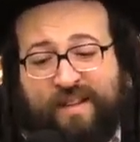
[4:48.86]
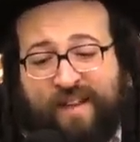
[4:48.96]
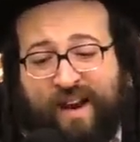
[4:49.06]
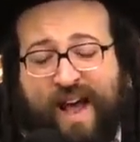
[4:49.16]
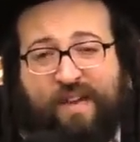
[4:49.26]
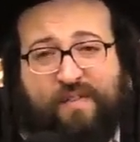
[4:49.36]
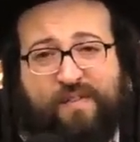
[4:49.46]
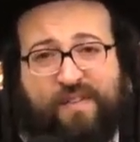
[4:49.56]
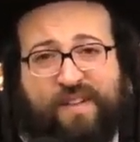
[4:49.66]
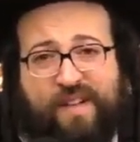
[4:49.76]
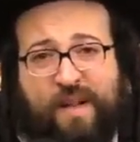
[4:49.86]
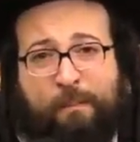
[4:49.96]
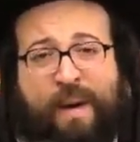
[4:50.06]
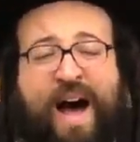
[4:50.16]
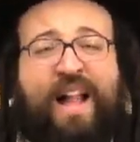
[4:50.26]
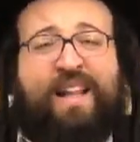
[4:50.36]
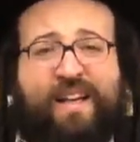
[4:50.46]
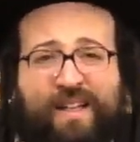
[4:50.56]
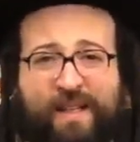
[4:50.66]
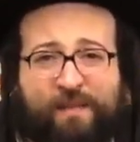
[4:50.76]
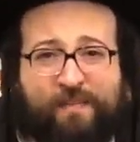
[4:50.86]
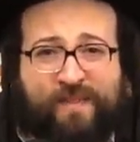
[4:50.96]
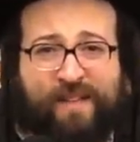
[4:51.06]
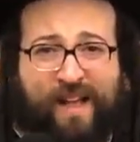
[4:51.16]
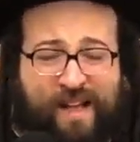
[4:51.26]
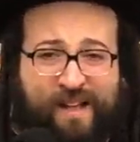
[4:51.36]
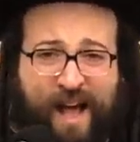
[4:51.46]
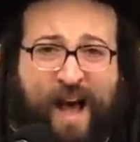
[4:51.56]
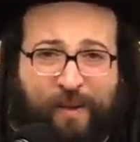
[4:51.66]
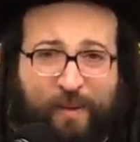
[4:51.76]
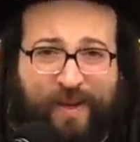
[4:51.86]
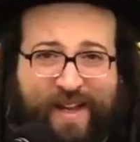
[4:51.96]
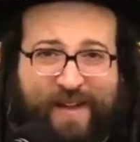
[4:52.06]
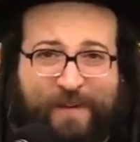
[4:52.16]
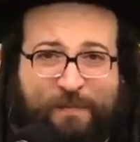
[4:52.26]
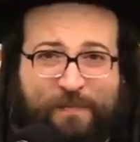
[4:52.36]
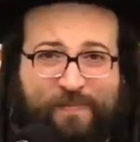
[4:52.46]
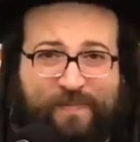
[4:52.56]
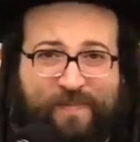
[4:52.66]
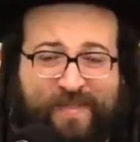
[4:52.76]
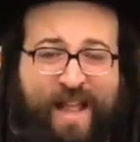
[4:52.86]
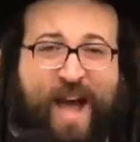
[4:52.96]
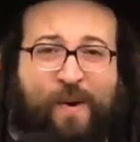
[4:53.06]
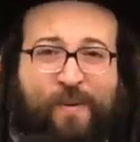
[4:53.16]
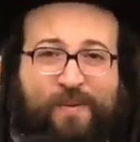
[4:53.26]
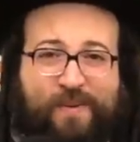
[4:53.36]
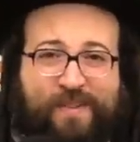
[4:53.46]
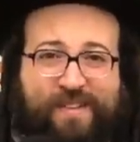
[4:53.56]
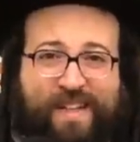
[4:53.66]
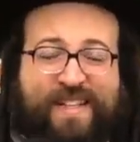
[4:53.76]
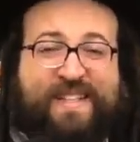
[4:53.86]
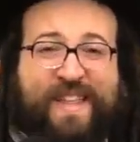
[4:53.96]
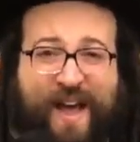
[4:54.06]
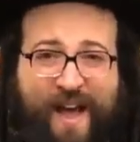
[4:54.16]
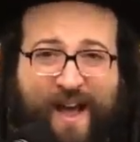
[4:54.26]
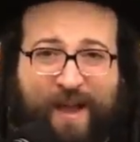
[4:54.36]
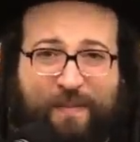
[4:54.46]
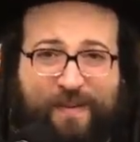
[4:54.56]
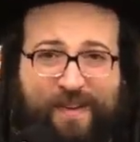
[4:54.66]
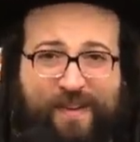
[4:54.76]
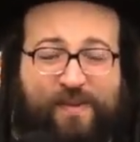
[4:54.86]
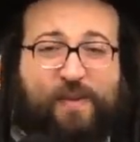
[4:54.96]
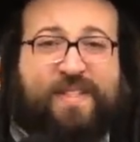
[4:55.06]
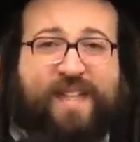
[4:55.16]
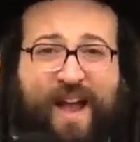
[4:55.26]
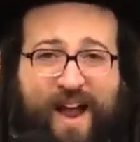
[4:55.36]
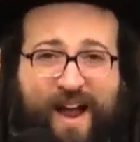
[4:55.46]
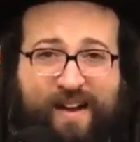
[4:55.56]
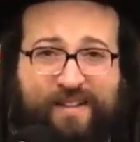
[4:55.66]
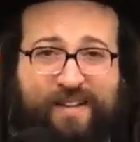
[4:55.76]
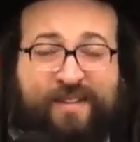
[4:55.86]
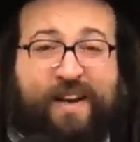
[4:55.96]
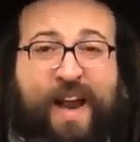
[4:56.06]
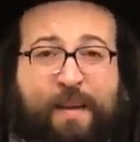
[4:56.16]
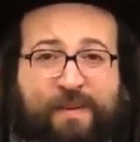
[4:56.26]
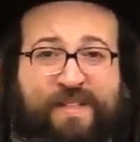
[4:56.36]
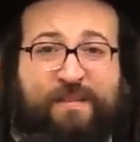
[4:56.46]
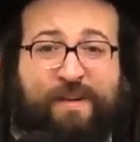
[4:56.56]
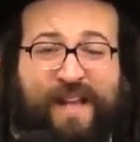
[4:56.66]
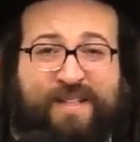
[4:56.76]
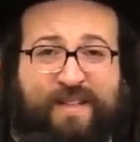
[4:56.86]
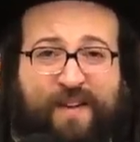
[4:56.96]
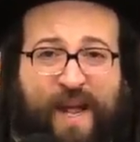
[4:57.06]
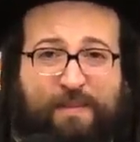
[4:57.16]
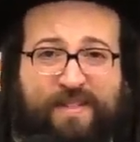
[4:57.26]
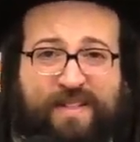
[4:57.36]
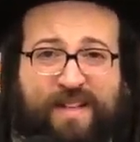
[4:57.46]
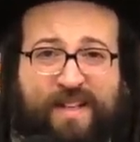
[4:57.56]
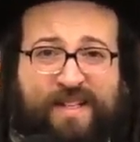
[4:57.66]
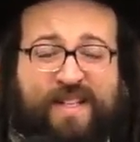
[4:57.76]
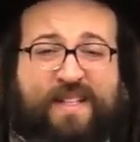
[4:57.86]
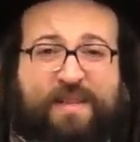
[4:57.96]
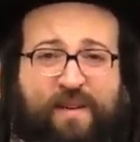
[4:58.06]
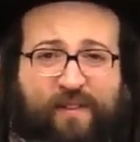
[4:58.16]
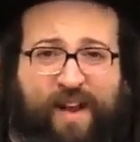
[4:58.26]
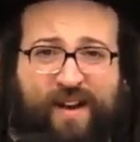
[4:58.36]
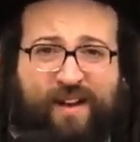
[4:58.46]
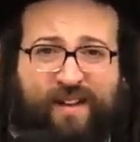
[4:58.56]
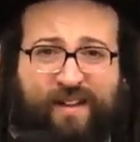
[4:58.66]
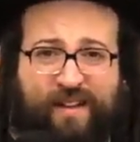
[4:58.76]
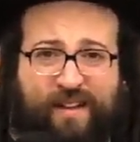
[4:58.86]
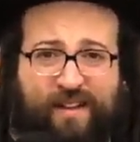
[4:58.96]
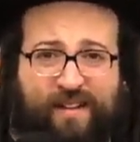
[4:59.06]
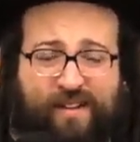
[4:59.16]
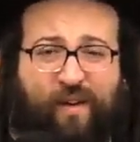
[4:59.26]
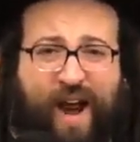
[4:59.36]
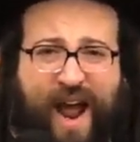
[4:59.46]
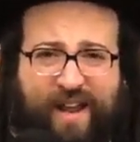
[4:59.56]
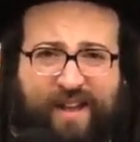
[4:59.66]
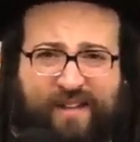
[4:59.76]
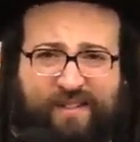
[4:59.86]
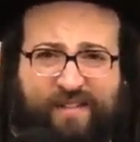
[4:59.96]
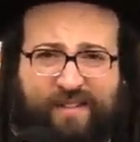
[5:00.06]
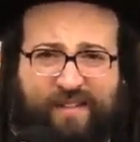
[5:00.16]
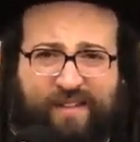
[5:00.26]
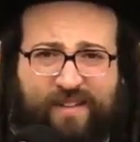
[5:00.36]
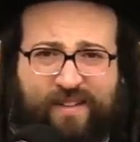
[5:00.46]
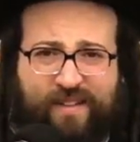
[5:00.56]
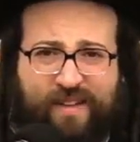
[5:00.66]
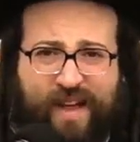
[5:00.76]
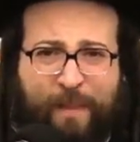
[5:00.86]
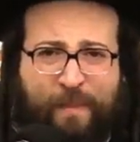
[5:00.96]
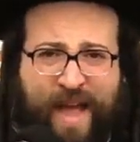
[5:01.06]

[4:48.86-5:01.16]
a lot of mahalcham how to learn. Now it's time to start the Rebbe's, the Breslev Rebbe's system of learning. Try it. I'm